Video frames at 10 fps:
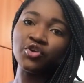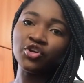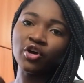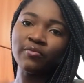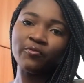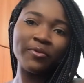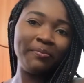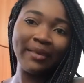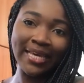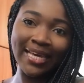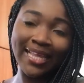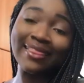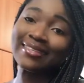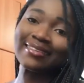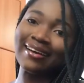Not with me in
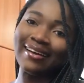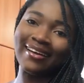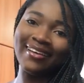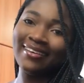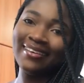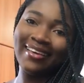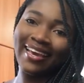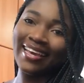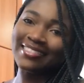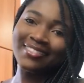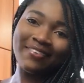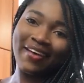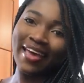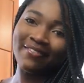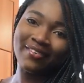this car. It's never
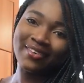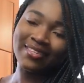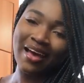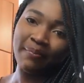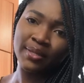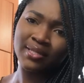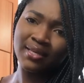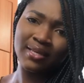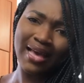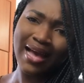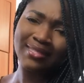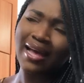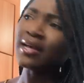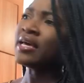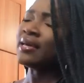ever going to happen. So you, I,
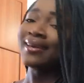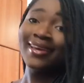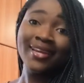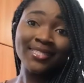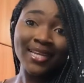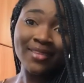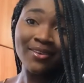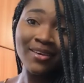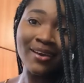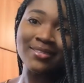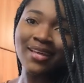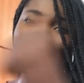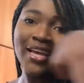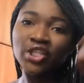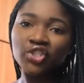initially I thought he, I was like,
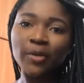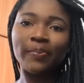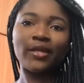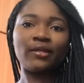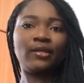are you tripping?